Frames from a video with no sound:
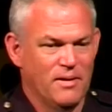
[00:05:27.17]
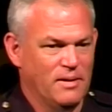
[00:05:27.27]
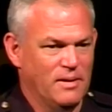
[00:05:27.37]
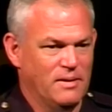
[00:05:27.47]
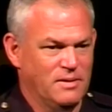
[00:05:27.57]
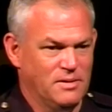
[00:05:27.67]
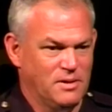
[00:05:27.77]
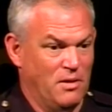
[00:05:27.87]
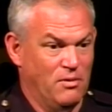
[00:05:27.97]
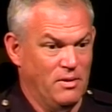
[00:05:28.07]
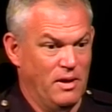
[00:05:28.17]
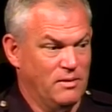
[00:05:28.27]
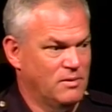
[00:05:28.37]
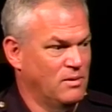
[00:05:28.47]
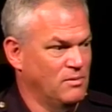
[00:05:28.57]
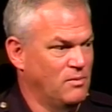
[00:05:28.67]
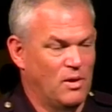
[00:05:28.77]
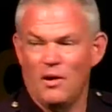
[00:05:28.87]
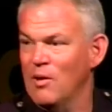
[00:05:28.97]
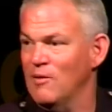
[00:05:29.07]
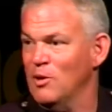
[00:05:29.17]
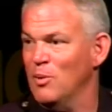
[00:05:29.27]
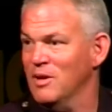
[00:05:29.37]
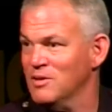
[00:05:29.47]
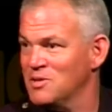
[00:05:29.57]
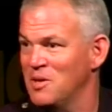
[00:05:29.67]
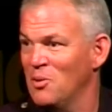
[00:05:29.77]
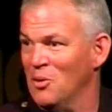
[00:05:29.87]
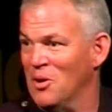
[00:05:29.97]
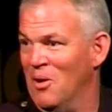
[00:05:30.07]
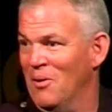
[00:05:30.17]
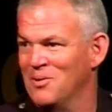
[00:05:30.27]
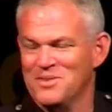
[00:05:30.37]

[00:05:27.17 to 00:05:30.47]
and then discover that uh, I don't have anybody to send on the call.